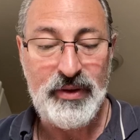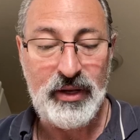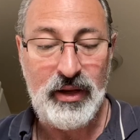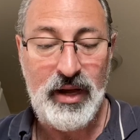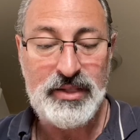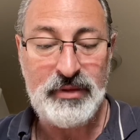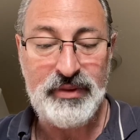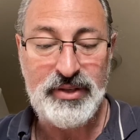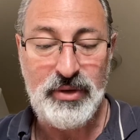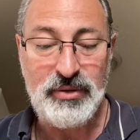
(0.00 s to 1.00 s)
the loss of
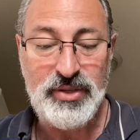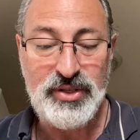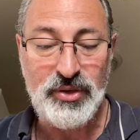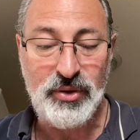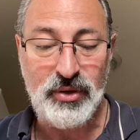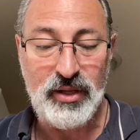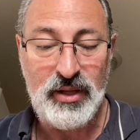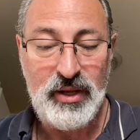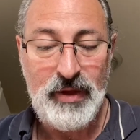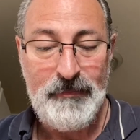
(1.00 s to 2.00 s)
his own soul?
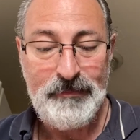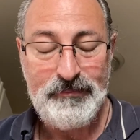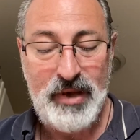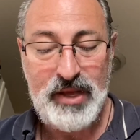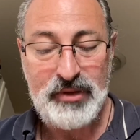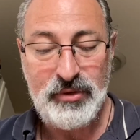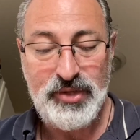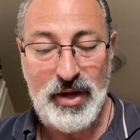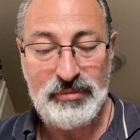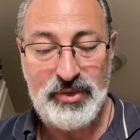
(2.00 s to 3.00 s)
Matthew
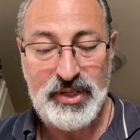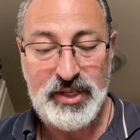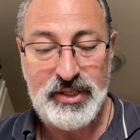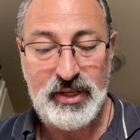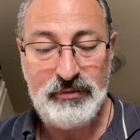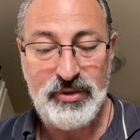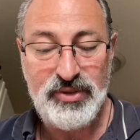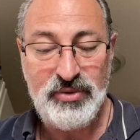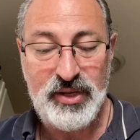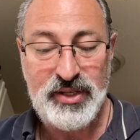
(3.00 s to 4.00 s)
chapter 16, verse
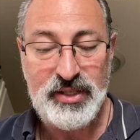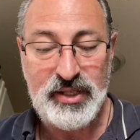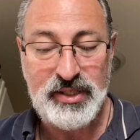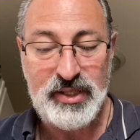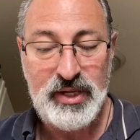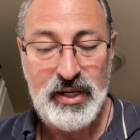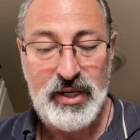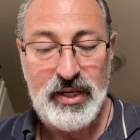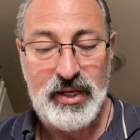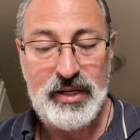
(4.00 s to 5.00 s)
26.
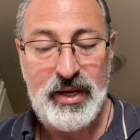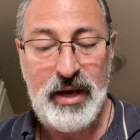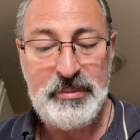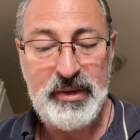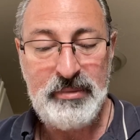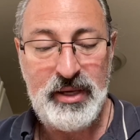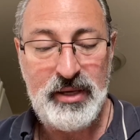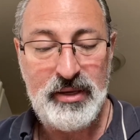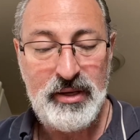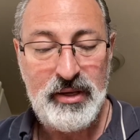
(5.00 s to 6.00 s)
Unhappy
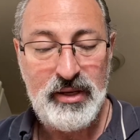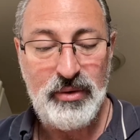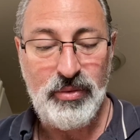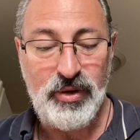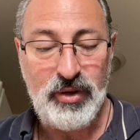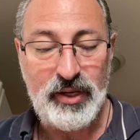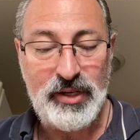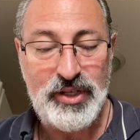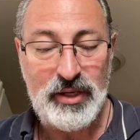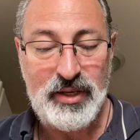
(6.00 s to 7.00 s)
me, the worldling
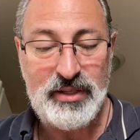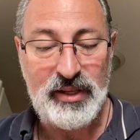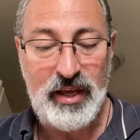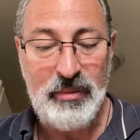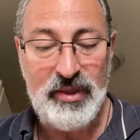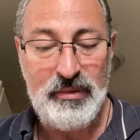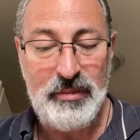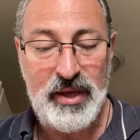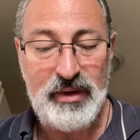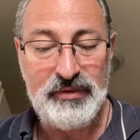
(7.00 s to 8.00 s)
shall exclaim on the
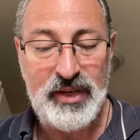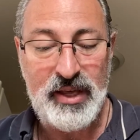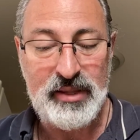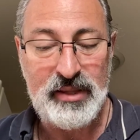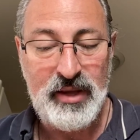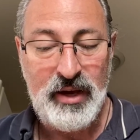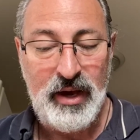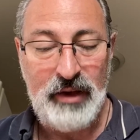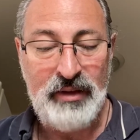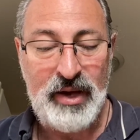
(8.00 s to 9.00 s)
bed of death.
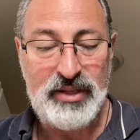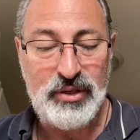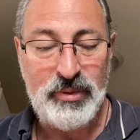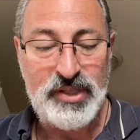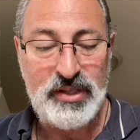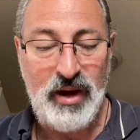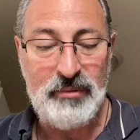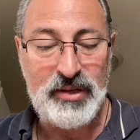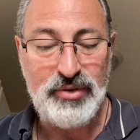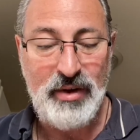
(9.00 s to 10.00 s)
I've had so much
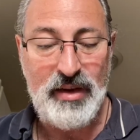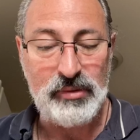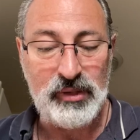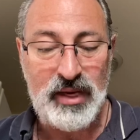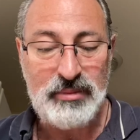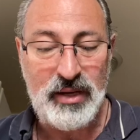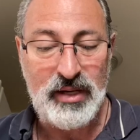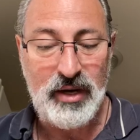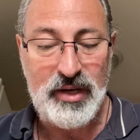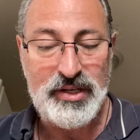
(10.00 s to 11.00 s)
time to tranquilize my
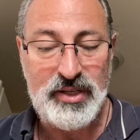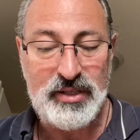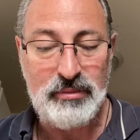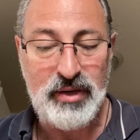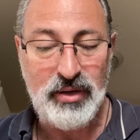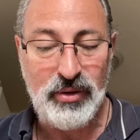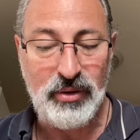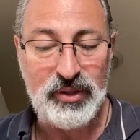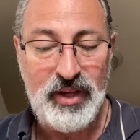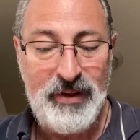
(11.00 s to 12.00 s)
conscience, and
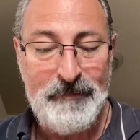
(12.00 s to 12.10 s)
behold,